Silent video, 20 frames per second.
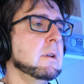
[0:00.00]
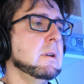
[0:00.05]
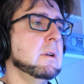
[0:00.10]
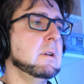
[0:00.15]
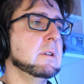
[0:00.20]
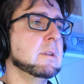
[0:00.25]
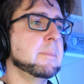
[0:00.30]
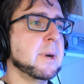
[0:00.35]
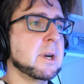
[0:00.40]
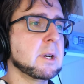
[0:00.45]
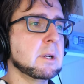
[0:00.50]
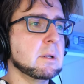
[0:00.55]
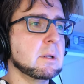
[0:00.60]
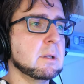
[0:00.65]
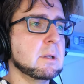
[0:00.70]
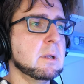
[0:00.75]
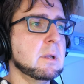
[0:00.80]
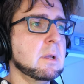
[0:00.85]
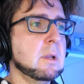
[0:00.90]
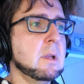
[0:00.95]

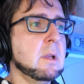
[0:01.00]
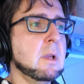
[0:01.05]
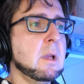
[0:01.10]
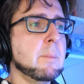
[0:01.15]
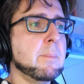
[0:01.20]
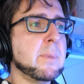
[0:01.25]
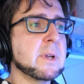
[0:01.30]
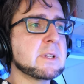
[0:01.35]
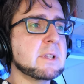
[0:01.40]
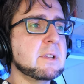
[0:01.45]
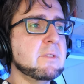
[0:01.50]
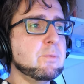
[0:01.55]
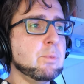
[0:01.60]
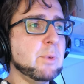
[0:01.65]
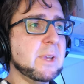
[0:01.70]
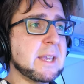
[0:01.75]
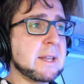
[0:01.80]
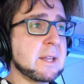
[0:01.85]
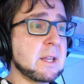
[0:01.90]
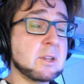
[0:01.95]
particle. But if
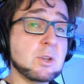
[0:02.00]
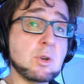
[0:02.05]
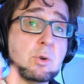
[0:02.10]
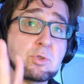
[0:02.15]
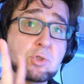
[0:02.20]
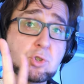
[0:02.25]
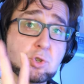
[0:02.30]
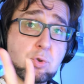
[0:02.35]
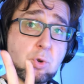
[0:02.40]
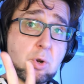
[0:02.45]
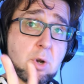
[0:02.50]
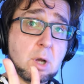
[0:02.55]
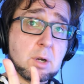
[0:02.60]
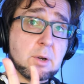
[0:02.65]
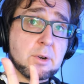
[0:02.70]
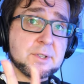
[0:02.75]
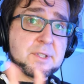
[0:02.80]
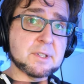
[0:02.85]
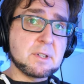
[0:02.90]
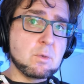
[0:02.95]
we can encode 2
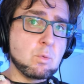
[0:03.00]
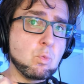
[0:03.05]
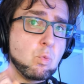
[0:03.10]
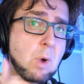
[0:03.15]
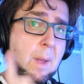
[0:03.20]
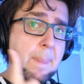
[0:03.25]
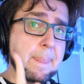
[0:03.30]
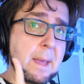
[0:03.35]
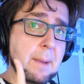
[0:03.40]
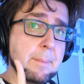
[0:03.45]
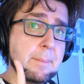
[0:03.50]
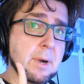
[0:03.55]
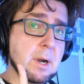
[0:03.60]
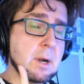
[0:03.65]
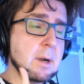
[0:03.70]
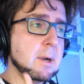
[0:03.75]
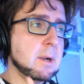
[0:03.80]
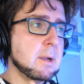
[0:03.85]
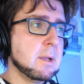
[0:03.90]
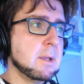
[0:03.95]
colors in 1
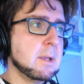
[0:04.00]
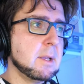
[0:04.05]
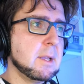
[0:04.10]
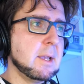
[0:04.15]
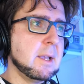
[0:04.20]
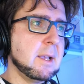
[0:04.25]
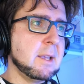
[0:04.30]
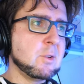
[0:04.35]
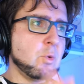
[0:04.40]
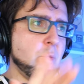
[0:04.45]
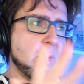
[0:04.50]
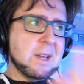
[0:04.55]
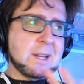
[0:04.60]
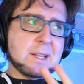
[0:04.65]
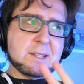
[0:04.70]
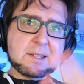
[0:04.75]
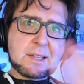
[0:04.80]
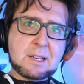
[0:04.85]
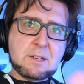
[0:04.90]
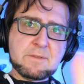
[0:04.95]
number, in a way
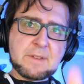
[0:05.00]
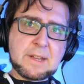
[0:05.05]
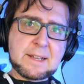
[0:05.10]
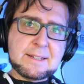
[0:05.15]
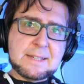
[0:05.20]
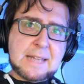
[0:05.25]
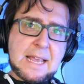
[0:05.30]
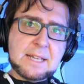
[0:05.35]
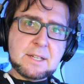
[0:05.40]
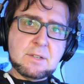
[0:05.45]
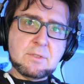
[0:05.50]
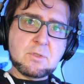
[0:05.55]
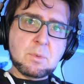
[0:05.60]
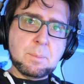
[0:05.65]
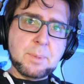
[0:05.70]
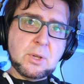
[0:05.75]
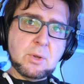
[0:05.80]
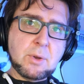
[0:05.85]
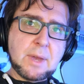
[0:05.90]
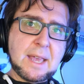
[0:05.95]
that's kind of like native
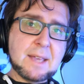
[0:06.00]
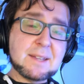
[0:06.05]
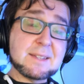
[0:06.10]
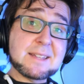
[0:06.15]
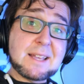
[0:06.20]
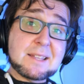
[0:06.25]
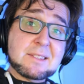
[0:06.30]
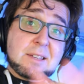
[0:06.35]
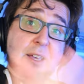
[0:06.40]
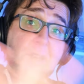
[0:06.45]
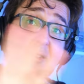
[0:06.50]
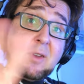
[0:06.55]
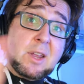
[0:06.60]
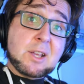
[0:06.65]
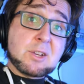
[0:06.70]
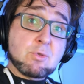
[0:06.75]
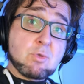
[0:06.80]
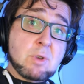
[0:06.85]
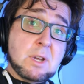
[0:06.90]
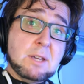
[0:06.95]
to PICO-8, that's kind of
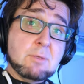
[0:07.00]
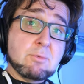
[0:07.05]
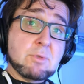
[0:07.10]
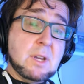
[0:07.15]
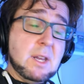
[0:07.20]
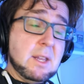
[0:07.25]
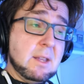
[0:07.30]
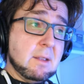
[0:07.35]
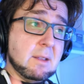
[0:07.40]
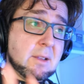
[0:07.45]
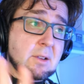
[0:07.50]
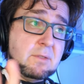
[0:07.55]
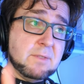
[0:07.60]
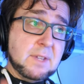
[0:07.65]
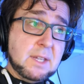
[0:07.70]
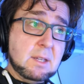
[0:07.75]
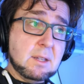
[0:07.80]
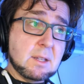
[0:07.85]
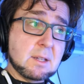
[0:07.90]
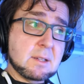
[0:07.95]
like really, really
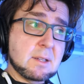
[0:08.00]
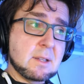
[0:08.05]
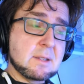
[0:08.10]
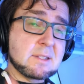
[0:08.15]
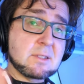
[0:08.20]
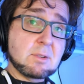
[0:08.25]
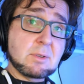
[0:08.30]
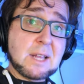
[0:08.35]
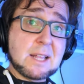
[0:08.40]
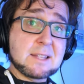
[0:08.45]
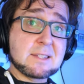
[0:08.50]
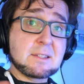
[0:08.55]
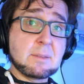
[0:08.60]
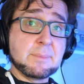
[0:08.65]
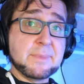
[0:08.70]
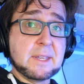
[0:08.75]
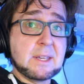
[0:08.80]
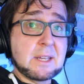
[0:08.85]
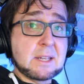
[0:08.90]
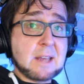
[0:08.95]
convenient. And so that's
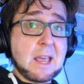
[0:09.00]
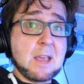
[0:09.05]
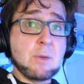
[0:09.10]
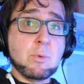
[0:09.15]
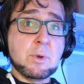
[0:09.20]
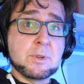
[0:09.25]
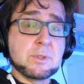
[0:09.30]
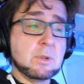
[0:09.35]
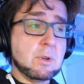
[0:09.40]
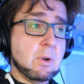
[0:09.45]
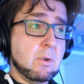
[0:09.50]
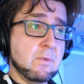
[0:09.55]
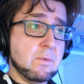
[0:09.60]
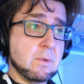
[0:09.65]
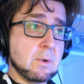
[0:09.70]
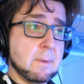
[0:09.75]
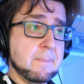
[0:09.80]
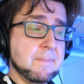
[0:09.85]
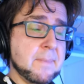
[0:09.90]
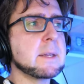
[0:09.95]
something that I want to go
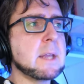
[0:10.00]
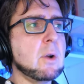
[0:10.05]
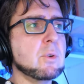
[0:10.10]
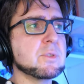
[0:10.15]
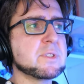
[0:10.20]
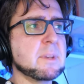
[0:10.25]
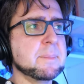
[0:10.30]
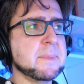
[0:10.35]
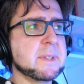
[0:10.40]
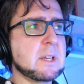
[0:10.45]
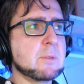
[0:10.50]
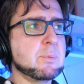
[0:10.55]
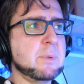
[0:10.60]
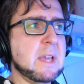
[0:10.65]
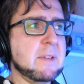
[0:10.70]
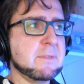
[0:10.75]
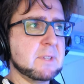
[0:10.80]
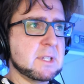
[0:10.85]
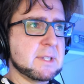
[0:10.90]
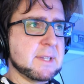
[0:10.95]
for. Now, something that
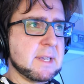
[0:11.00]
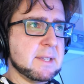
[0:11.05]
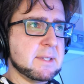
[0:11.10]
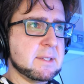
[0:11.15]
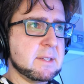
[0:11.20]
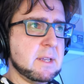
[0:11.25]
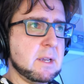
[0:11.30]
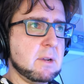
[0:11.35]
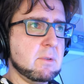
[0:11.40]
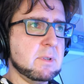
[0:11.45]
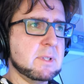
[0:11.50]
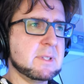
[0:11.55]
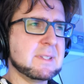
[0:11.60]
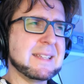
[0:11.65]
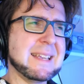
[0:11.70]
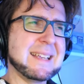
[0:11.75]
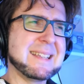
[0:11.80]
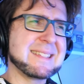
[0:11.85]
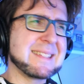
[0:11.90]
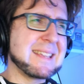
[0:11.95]
we haven't discussed now
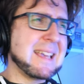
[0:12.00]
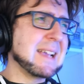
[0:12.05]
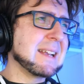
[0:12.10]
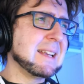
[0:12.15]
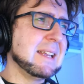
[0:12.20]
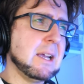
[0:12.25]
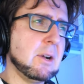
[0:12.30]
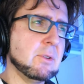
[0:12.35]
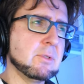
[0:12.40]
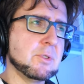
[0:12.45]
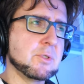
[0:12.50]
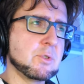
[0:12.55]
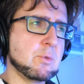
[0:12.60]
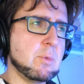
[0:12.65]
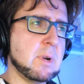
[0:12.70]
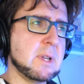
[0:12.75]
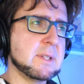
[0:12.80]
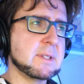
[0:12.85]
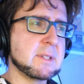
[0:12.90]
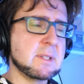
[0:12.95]
is exactly how those
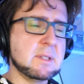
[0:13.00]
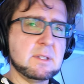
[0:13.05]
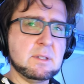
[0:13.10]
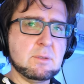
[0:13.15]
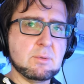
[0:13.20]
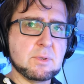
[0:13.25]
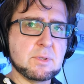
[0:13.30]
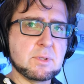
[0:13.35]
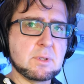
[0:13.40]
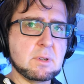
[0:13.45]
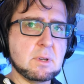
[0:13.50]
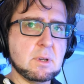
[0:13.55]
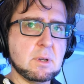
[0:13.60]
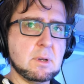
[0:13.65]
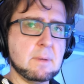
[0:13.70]
1s and 0s